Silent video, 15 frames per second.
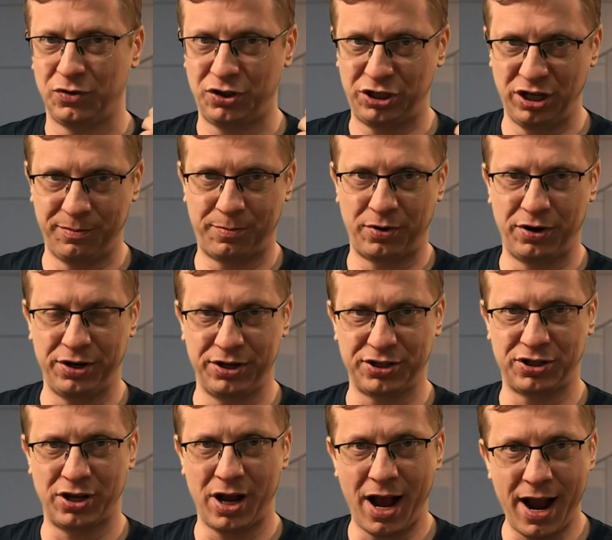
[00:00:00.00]
Cheaper
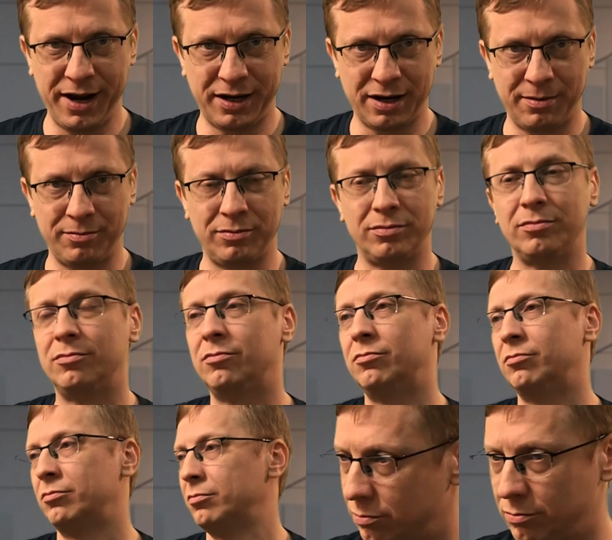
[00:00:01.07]
is the item,
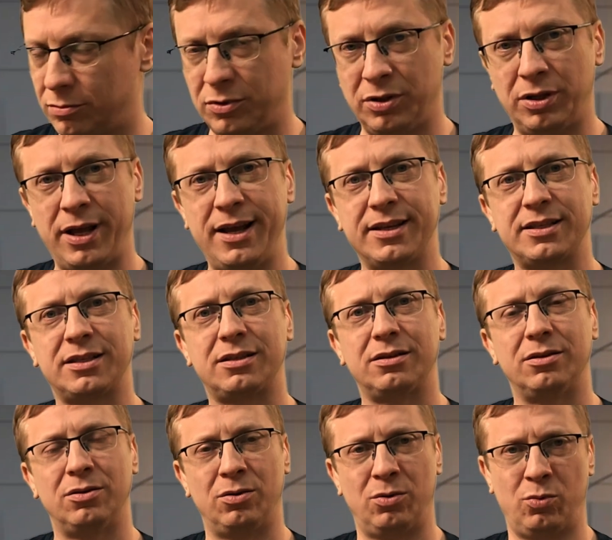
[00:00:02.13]
less
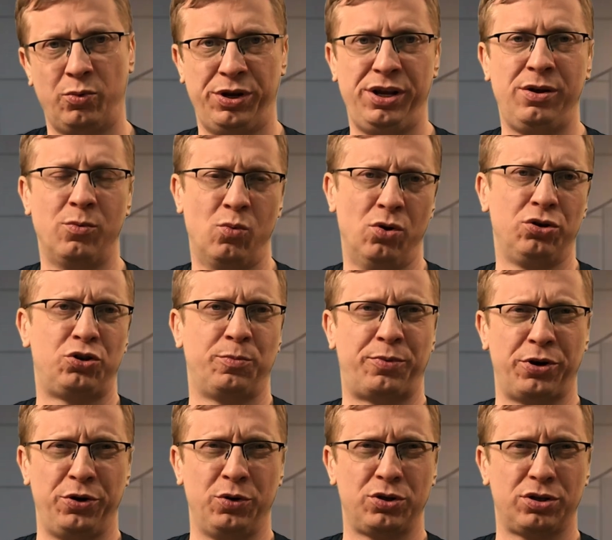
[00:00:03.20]
we want to
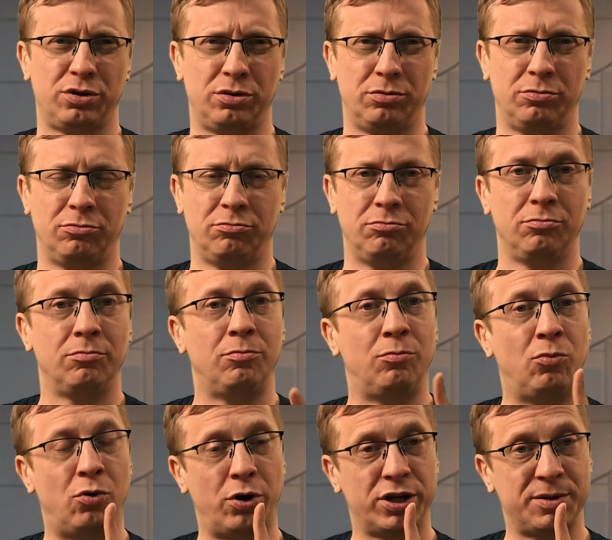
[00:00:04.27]
produce. More